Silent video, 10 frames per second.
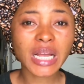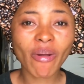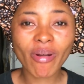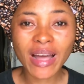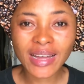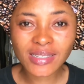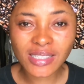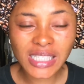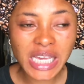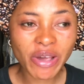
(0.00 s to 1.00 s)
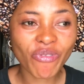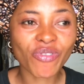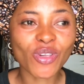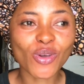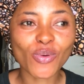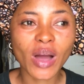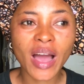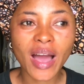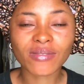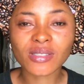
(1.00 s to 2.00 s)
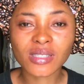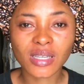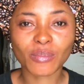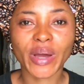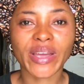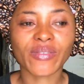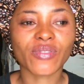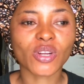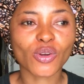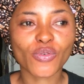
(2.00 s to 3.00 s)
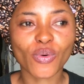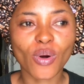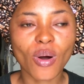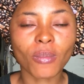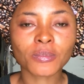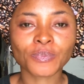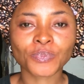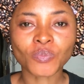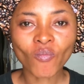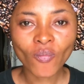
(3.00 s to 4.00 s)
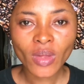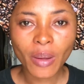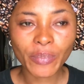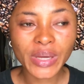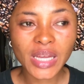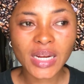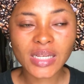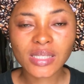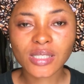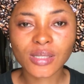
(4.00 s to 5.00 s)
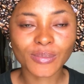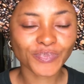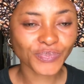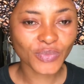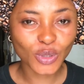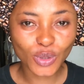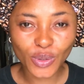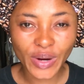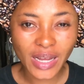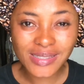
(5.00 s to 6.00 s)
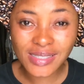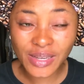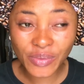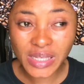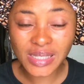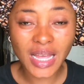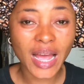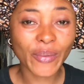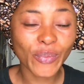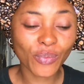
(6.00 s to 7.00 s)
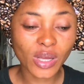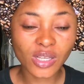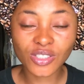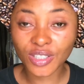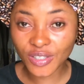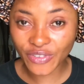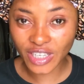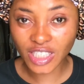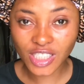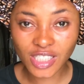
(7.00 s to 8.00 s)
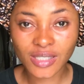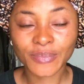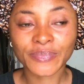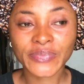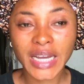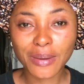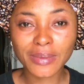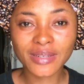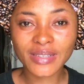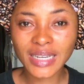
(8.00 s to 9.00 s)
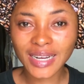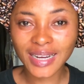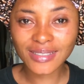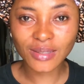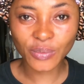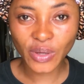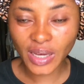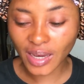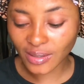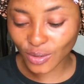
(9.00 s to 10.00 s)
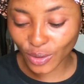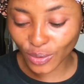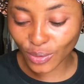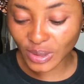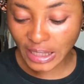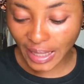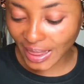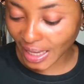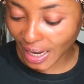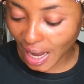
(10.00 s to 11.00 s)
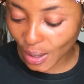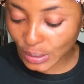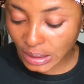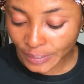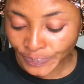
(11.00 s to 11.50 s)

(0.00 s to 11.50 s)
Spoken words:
Guys, if you haven't seen my video for beginners tutorial series that we just finished, I'll be leaving a card somewhere here so you go check that out.